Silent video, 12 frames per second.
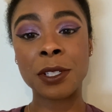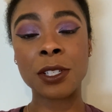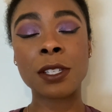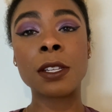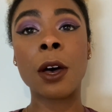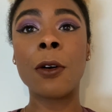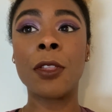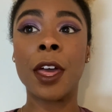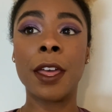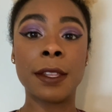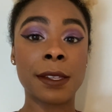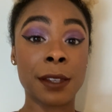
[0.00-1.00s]
Just know
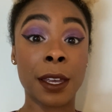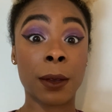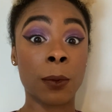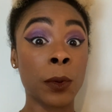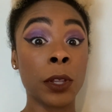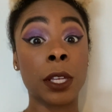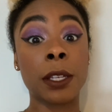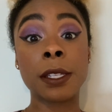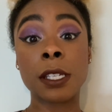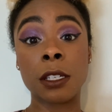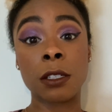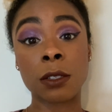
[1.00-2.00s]
that it's like really
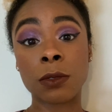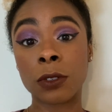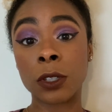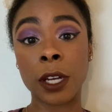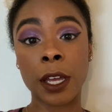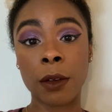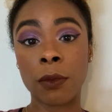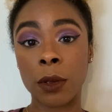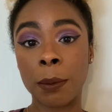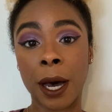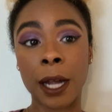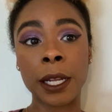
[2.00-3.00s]
intense for
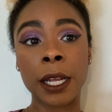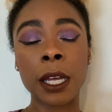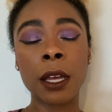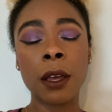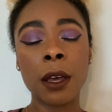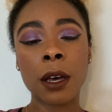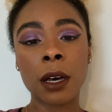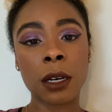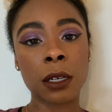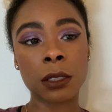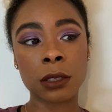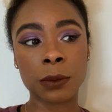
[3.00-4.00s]
everybody
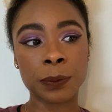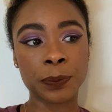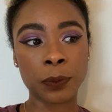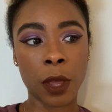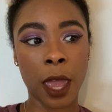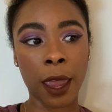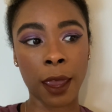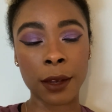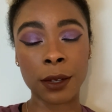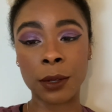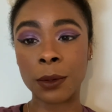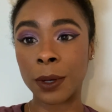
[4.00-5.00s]
um,
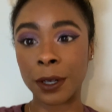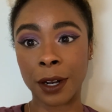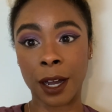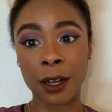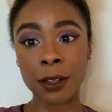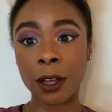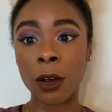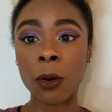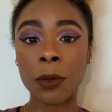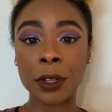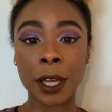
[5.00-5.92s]
and you are not alone.